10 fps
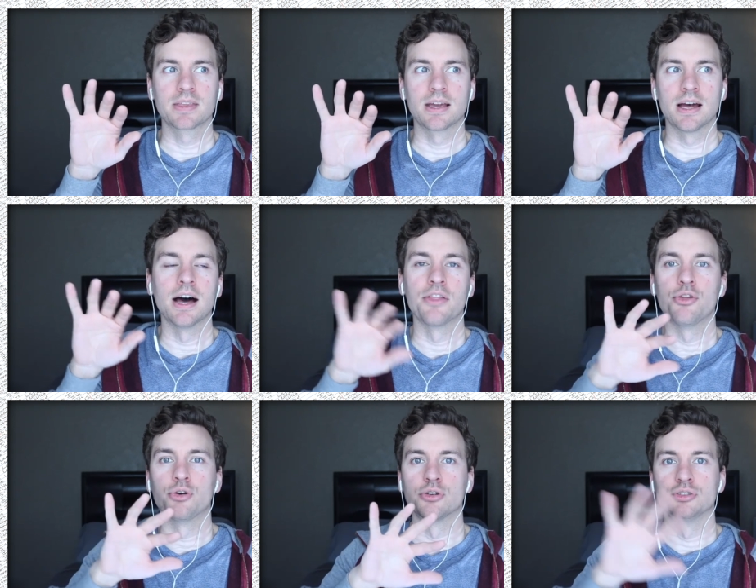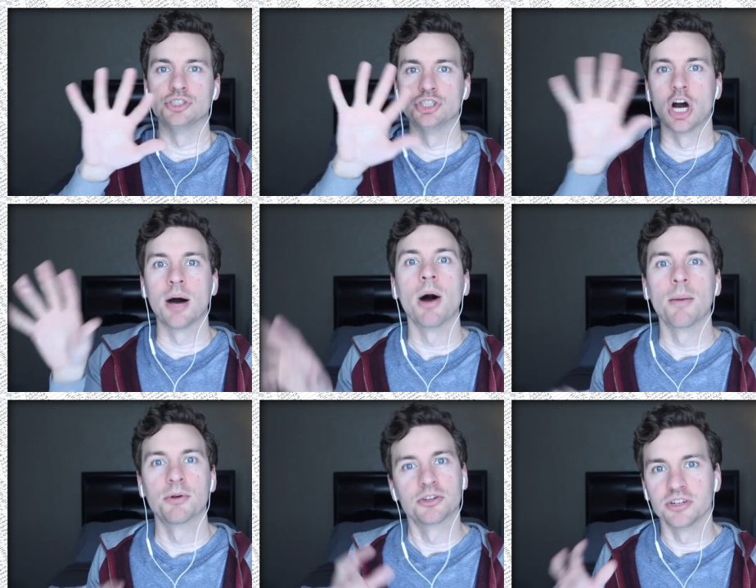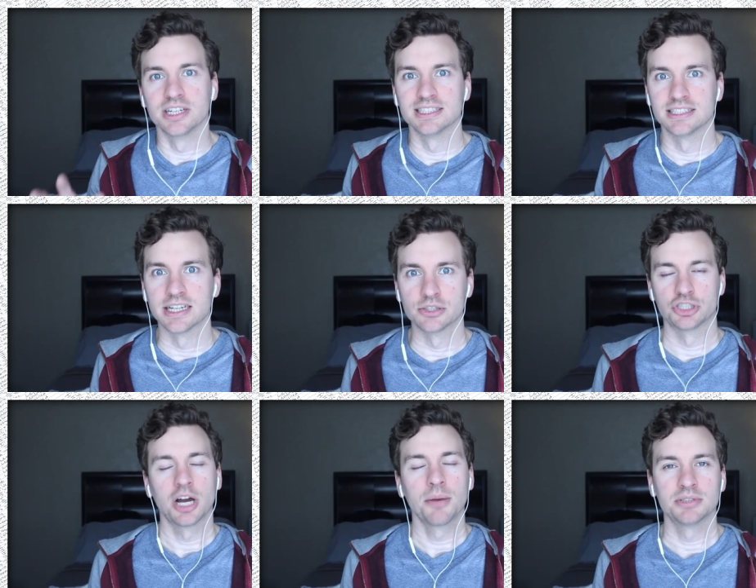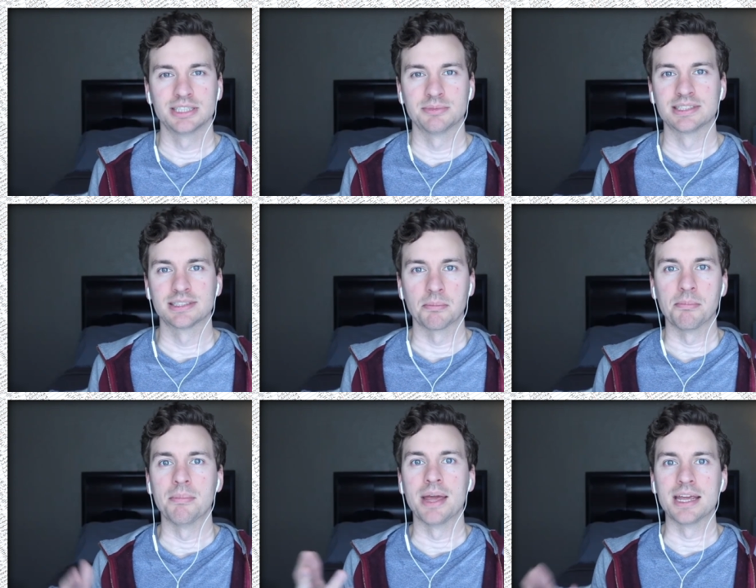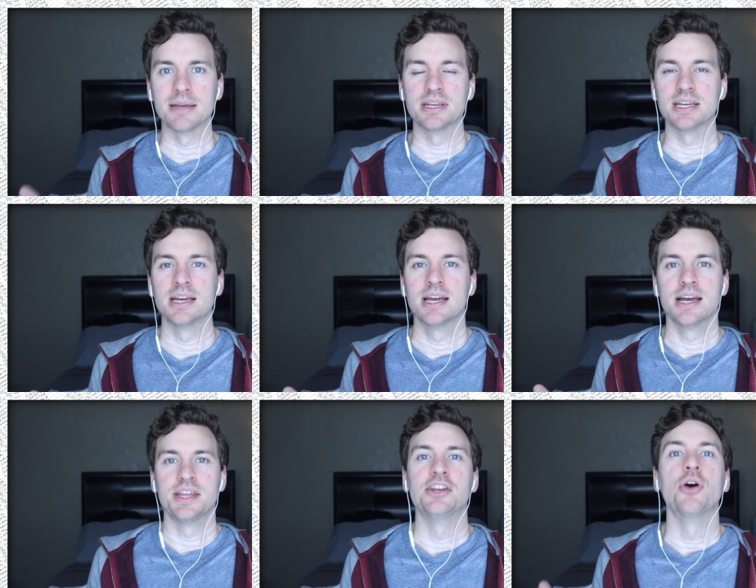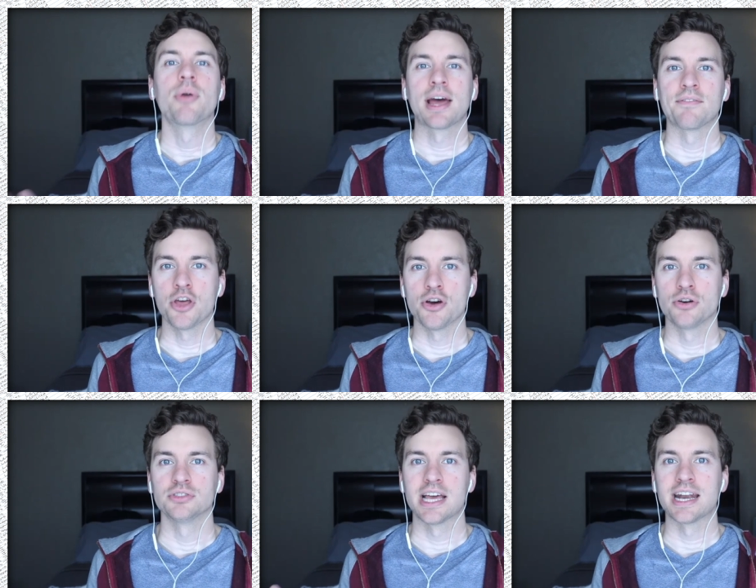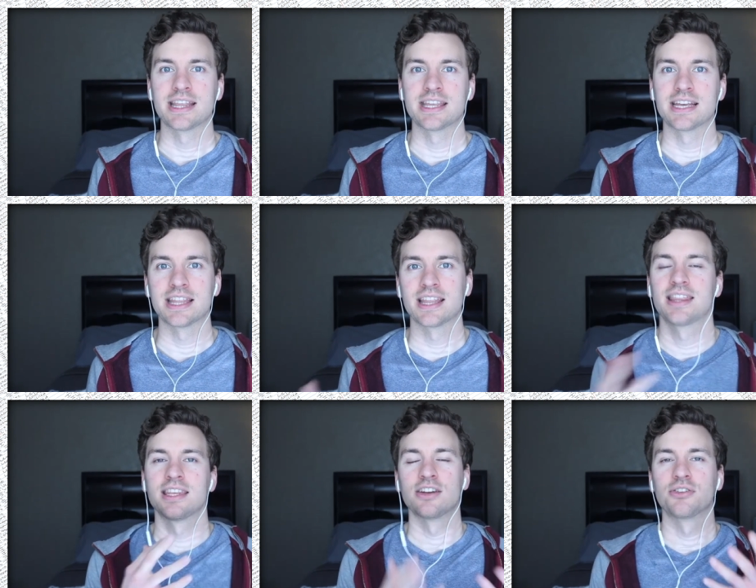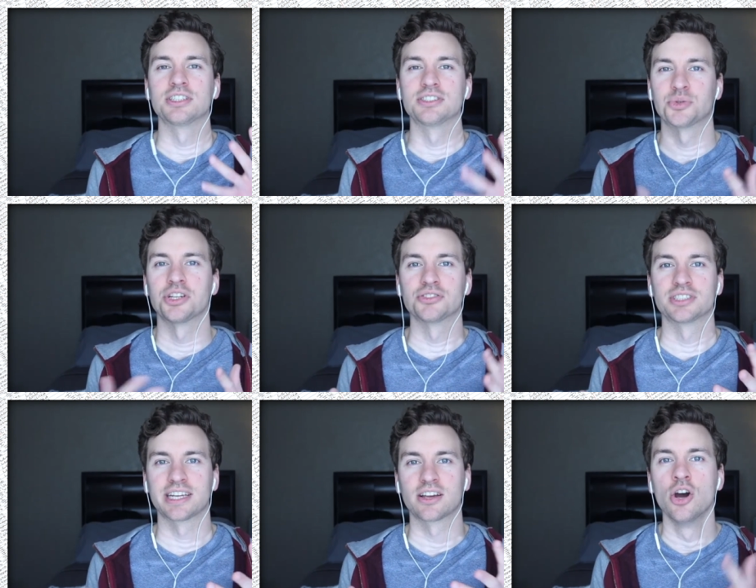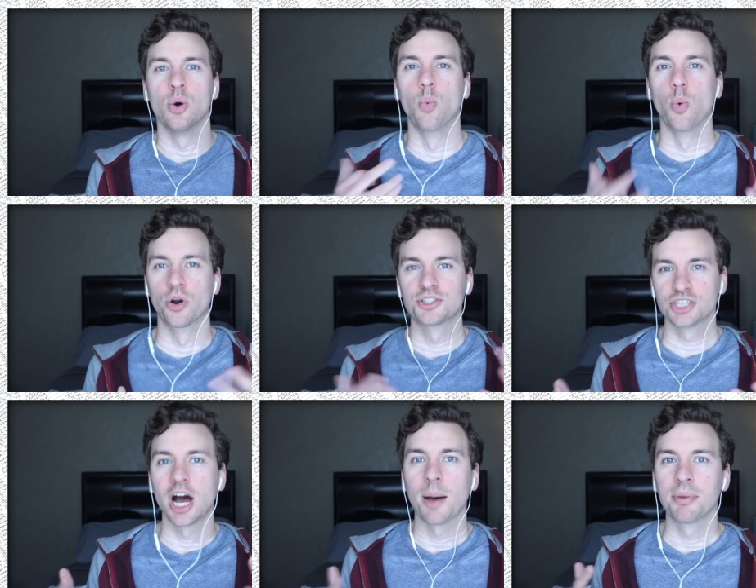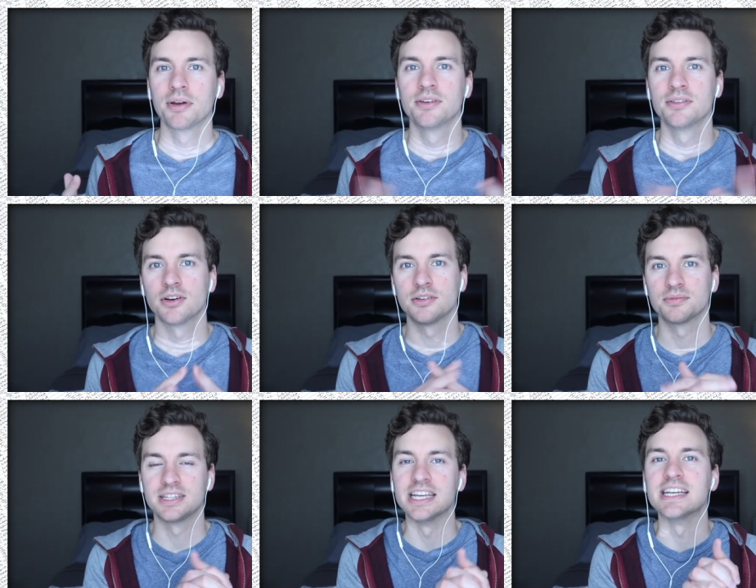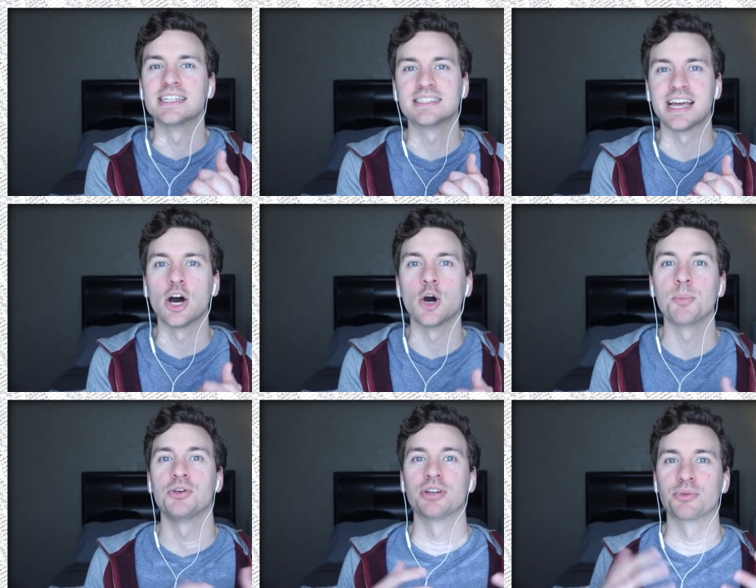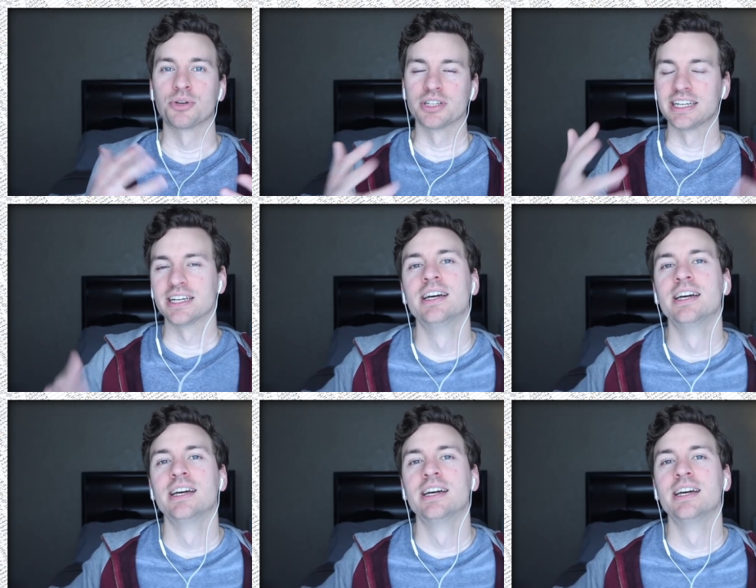other job opportunities and other job placements maybe they don't have those and i think that theater yeah. is one of those like workshop things that help you oh, to yeah. really